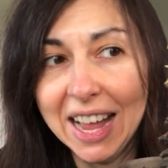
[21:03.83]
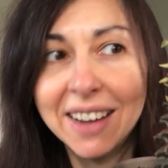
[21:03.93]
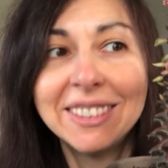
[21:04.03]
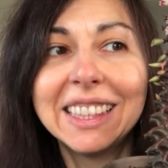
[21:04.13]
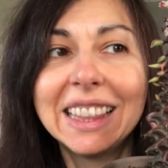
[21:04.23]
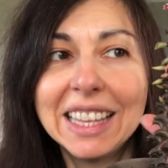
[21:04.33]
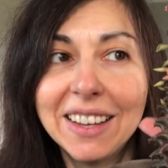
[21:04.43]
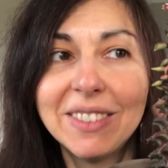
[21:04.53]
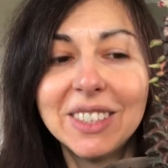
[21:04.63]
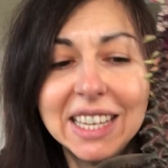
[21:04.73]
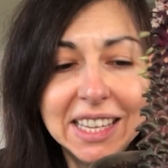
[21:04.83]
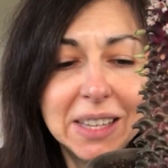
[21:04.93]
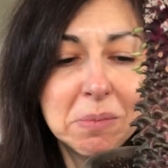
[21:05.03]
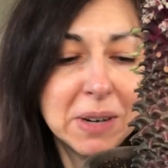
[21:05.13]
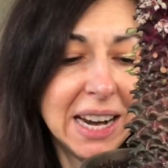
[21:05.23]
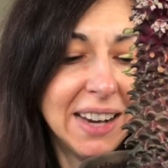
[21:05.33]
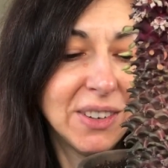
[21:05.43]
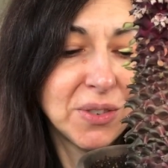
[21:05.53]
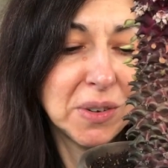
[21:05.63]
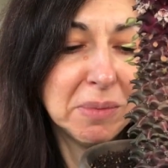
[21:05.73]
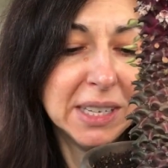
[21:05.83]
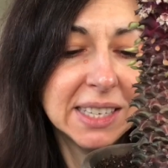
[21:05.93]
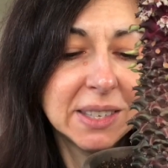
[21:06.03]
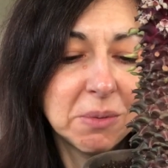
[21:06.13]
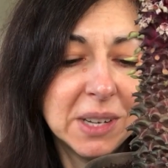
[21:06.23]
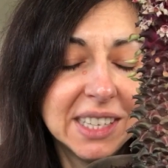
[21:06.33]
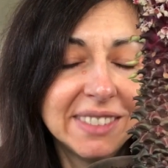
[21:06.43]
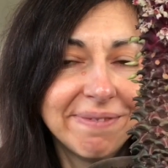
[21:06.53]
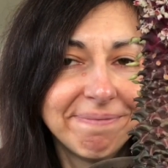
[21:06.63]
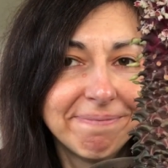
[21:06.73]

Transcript: I would love to get a branch from this one.